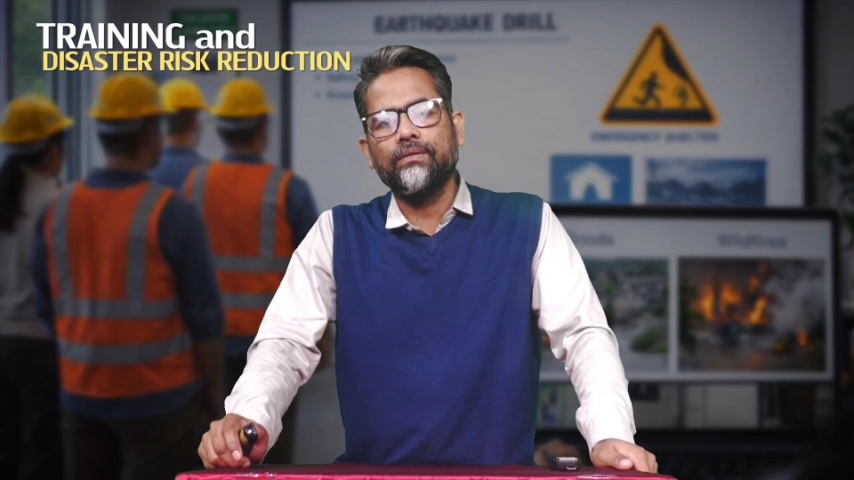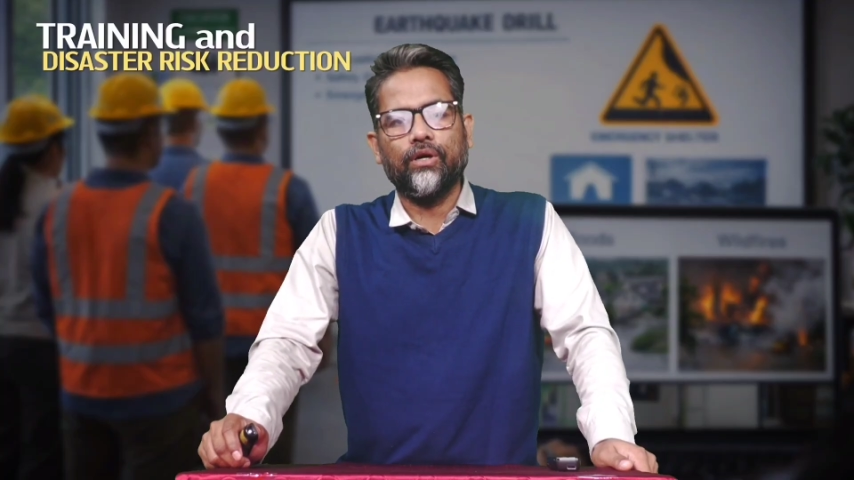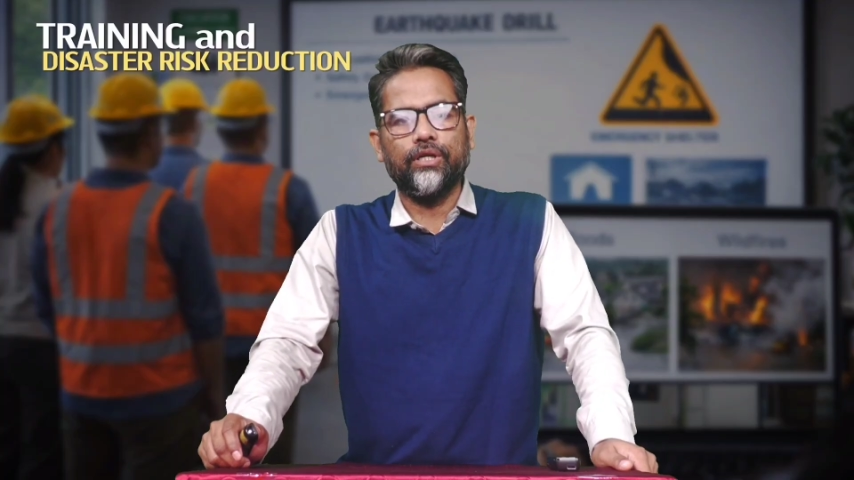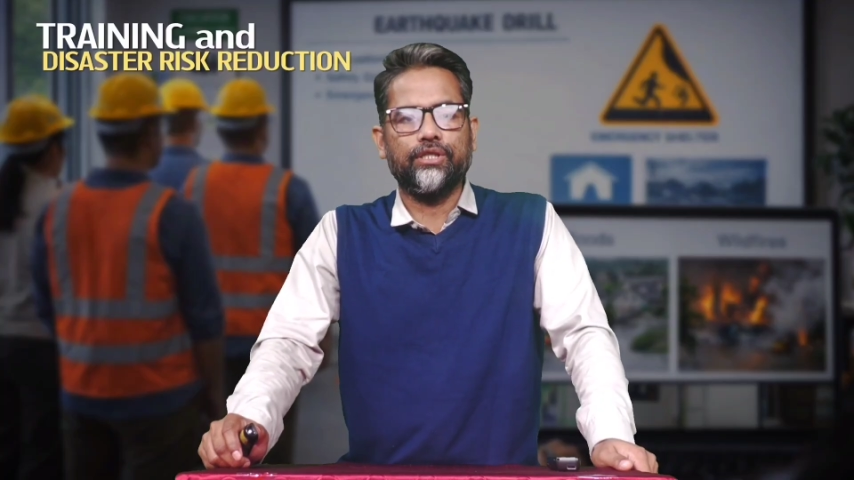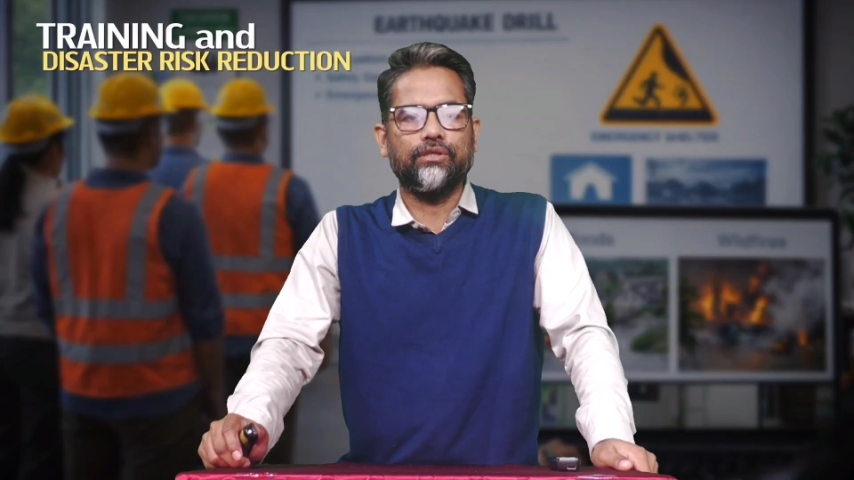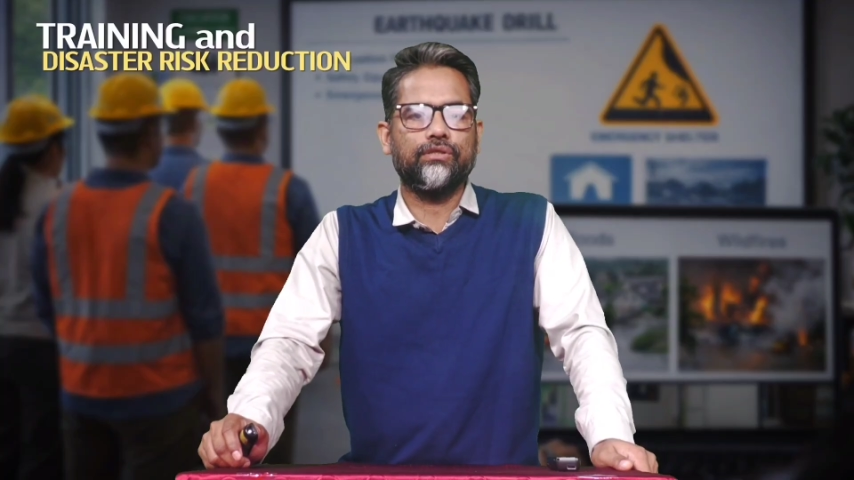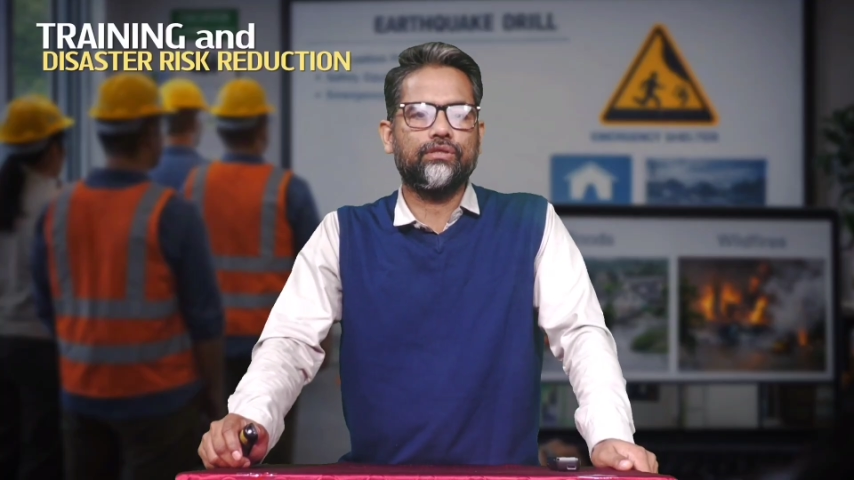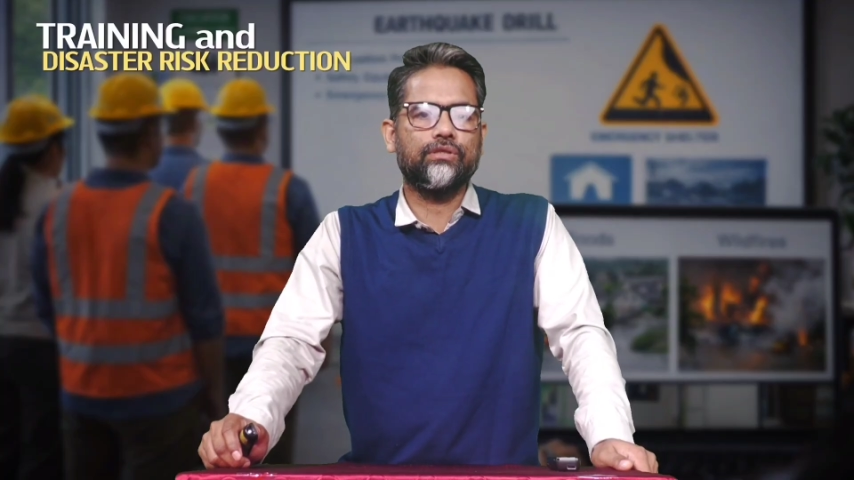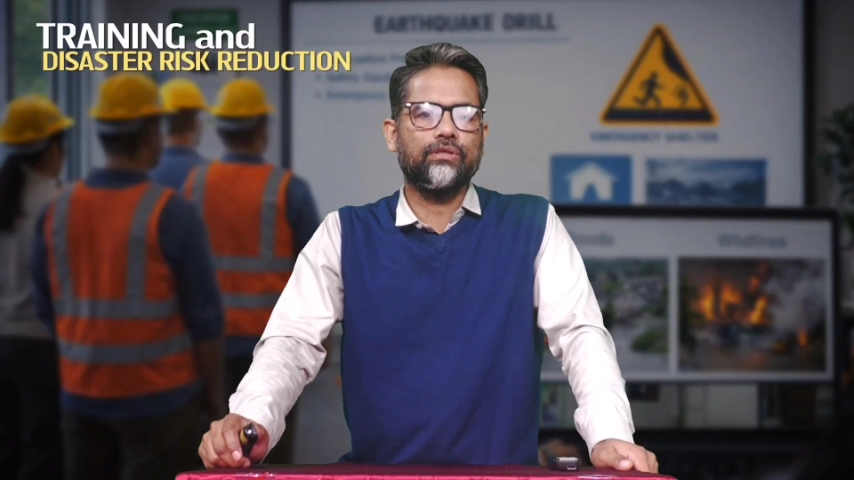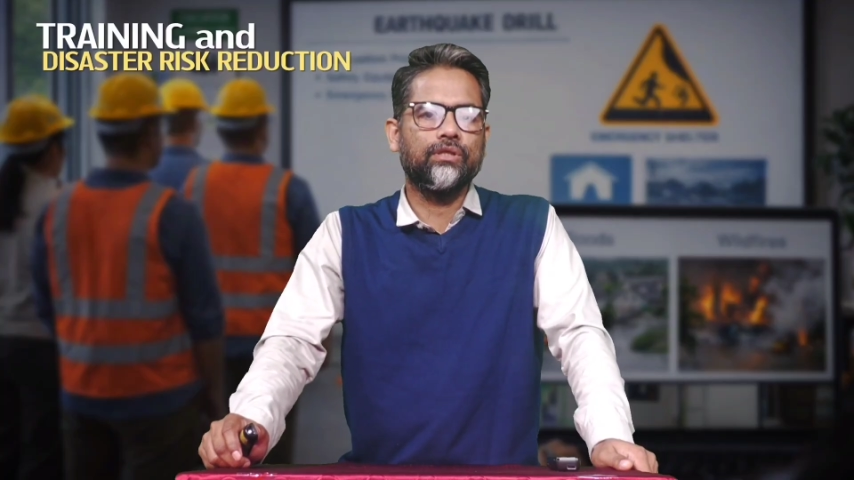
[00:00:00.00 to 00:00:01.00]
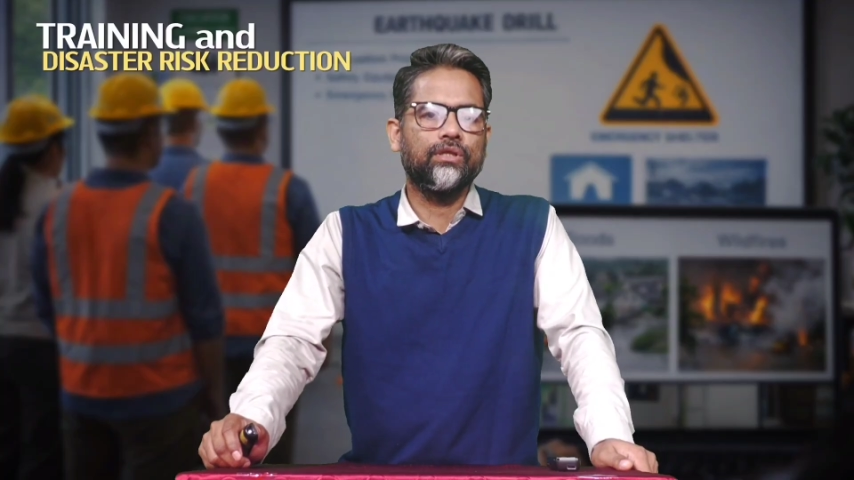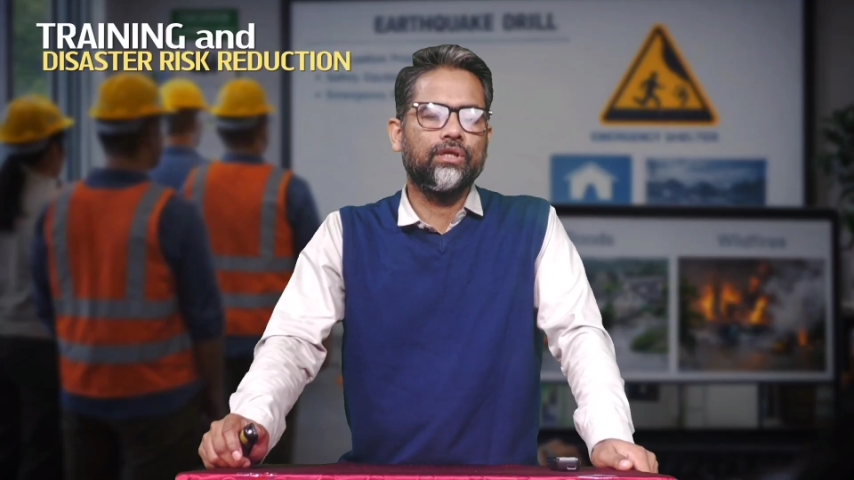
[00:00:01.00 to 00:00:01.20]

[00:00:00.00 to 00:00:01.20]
conditions.